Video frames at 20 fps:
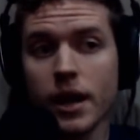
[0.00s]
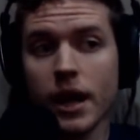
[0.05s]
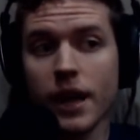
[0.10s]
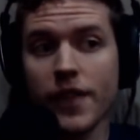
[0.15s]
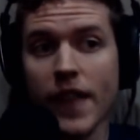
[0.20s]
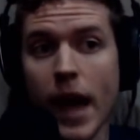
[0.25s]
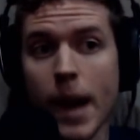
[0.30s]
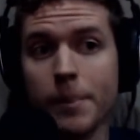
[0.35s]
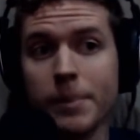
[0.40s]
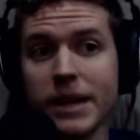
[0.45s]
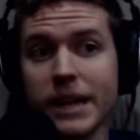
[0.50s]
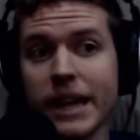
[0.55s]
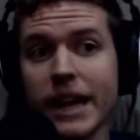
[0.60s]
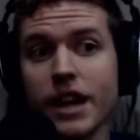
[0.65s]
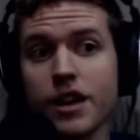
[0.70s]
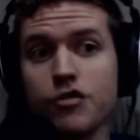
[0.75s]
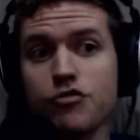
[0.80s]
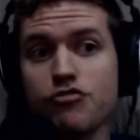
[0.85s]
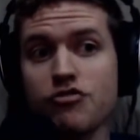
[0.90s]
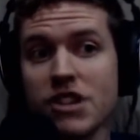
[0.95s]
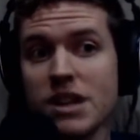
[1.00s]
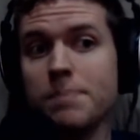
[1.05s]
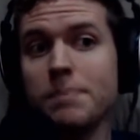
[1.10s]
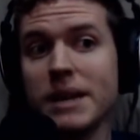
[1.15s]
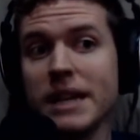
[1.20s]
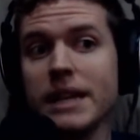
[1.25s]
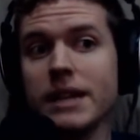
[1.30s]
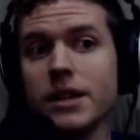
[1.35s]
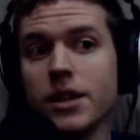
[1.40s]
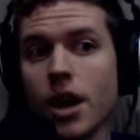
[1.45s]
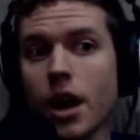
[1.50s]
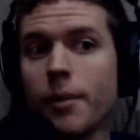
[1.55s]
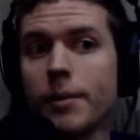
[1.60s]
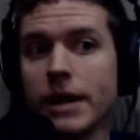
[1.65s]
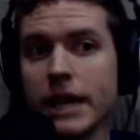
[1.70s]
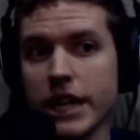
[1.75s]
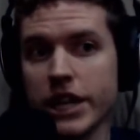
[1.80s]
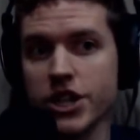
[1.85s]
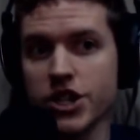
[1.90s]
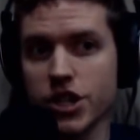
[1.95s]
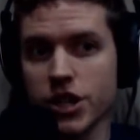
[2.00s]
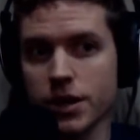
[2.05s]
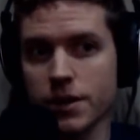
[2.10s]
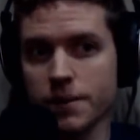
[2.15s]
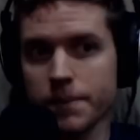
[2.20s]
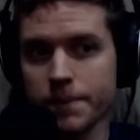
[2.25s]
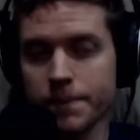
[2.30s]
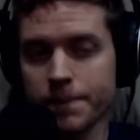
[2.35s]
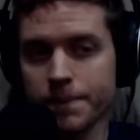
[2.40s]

and that being a repeat nomination,